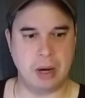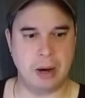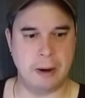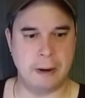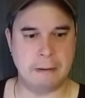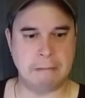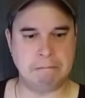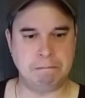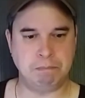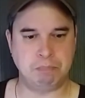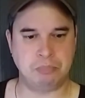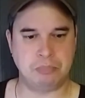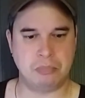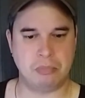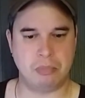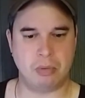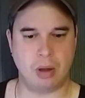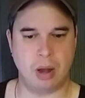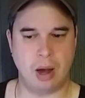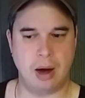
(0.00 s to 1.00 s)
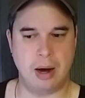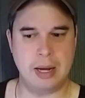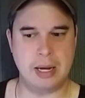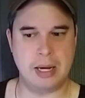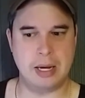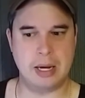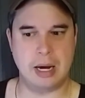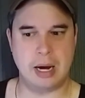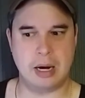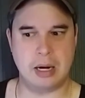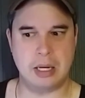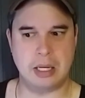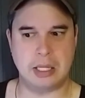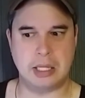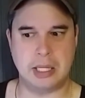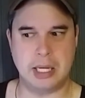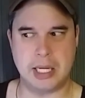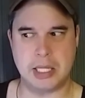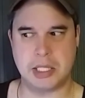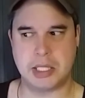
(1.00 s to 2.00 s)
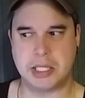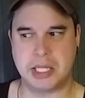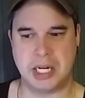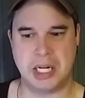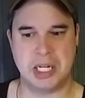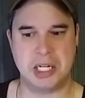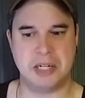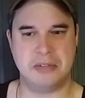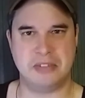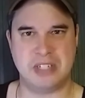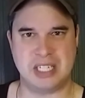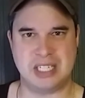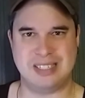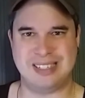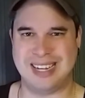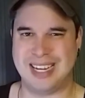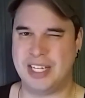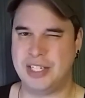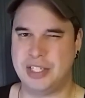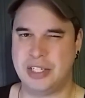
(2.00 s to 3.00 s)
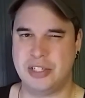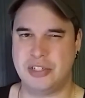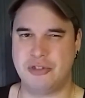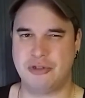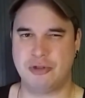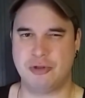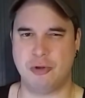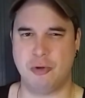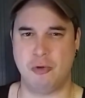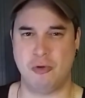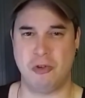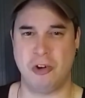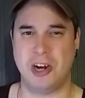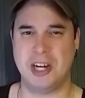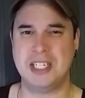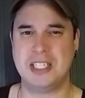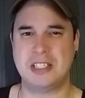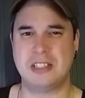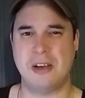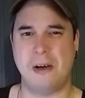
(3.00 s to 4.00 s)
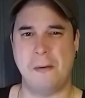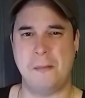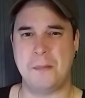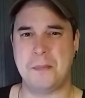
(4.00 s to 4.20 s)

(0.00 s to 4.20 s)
Um, I, I guessed a lot of the tastes right.